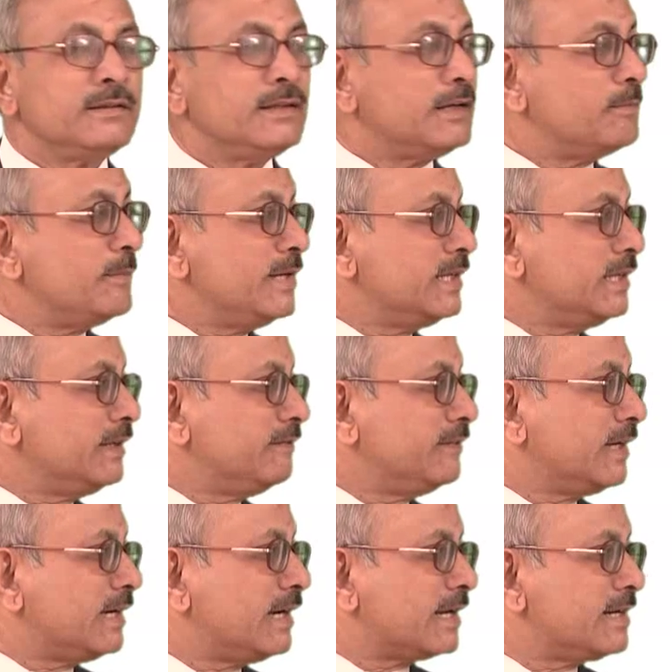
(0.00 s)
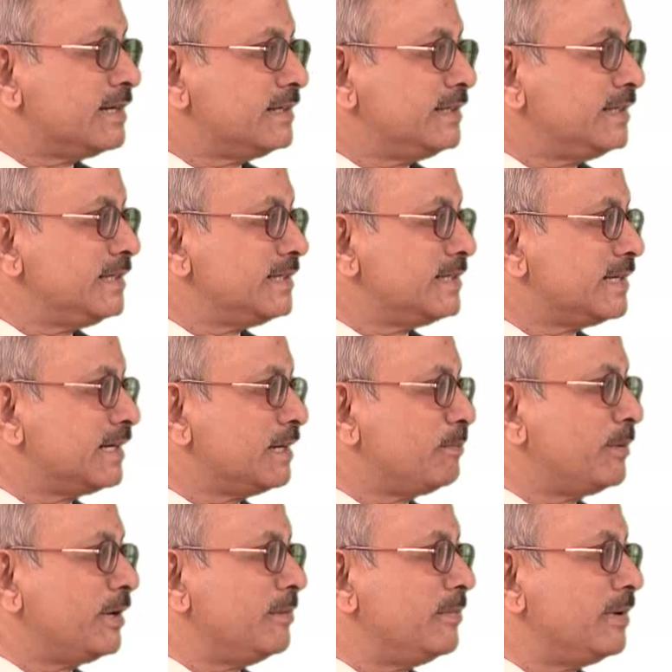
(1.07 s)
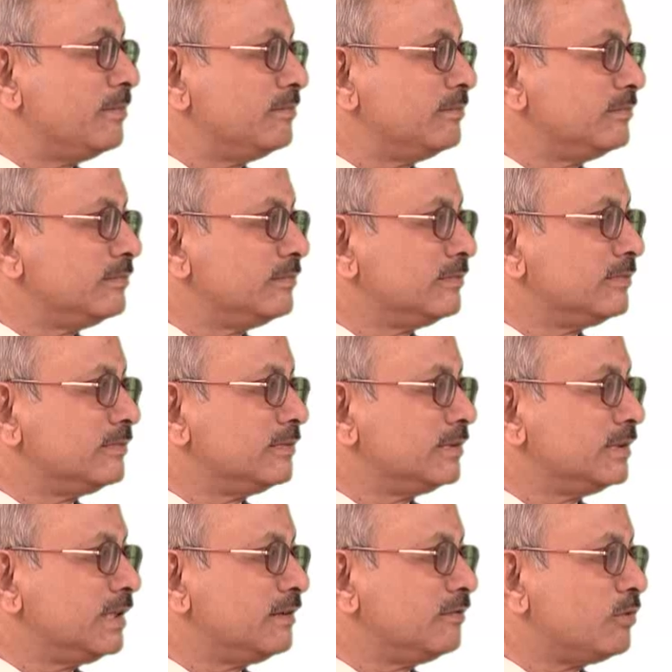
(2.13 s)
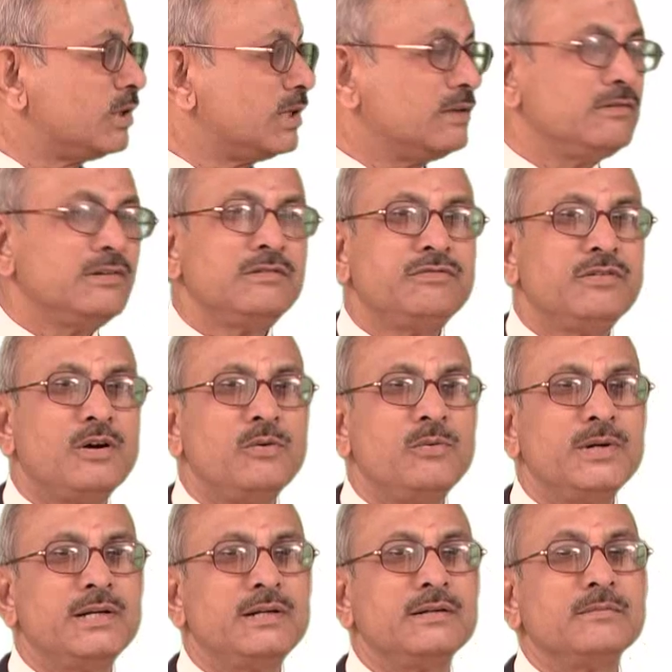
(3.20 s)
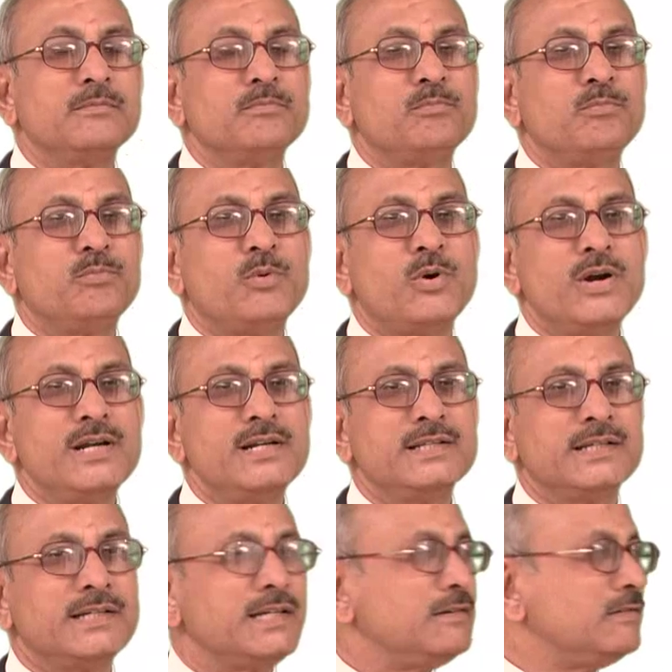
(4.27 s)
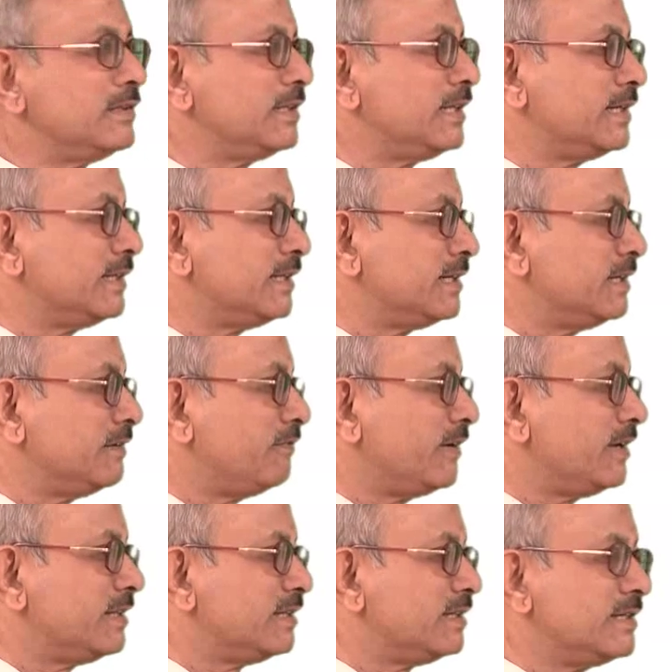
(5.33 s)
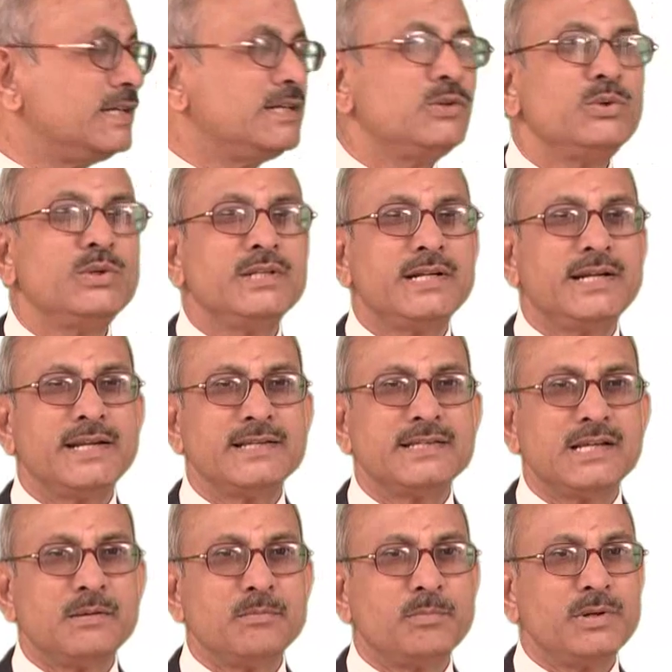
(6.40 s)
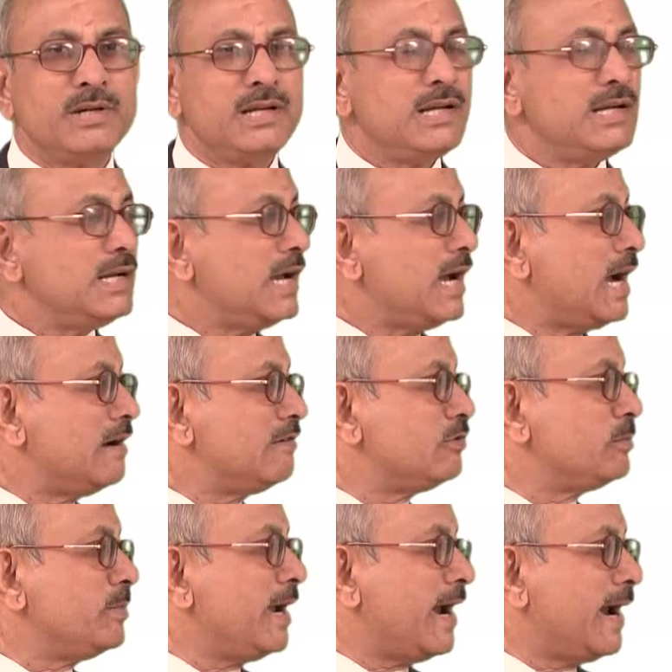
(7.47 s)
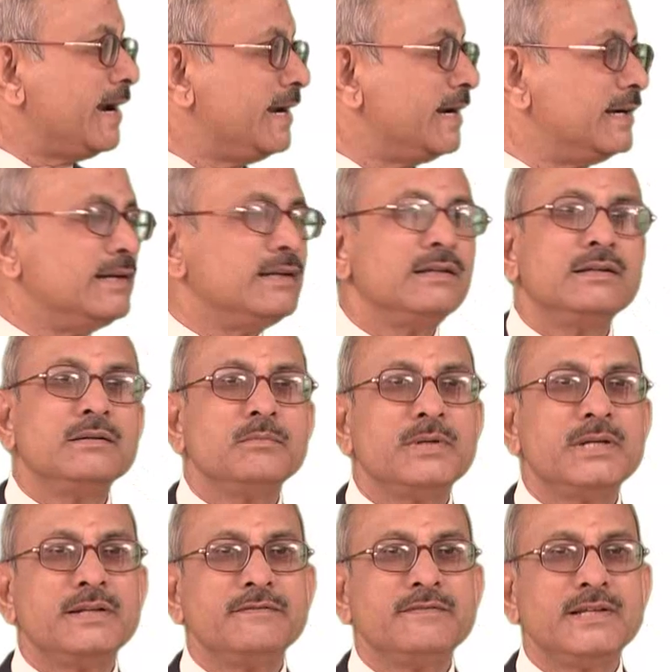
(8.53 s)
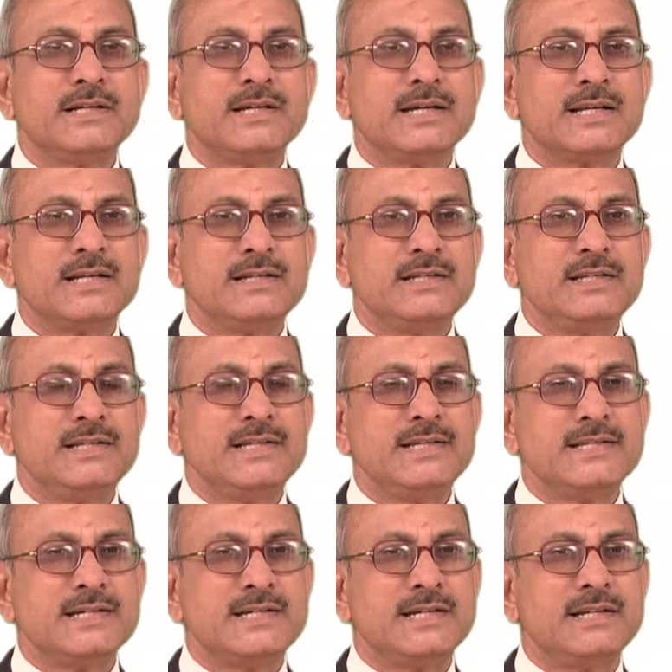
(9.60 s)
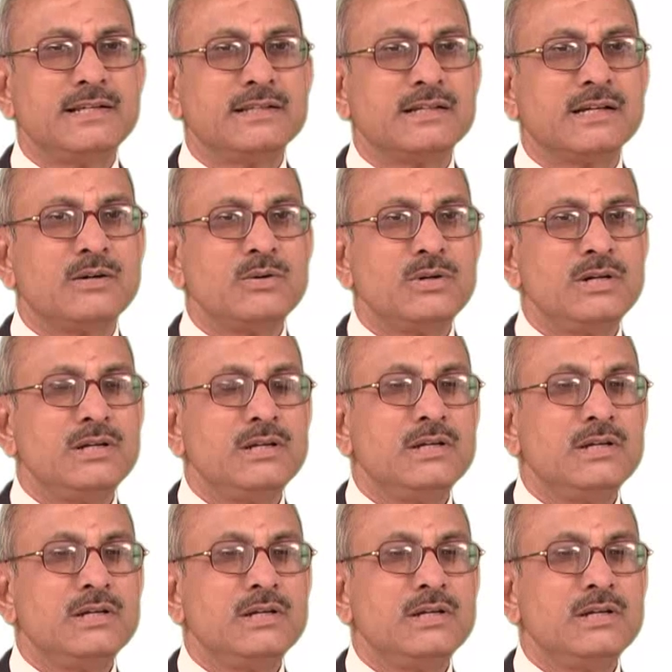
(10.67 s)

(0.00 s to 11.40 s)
That means if the currency is at a premium, then whatever forward points are given, that 35, 32 in that example, have to be added. But if the currency is at a discount,